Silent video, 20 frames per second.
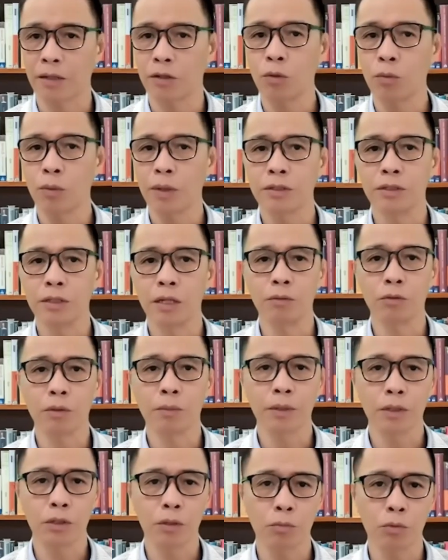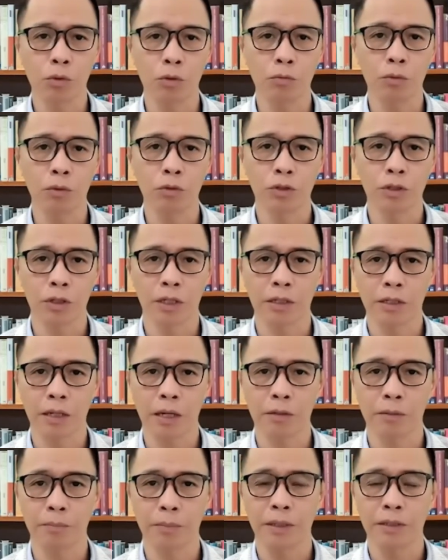US government approval to
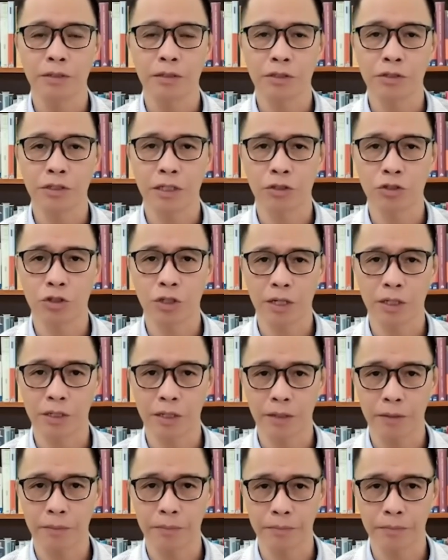conduct business in China.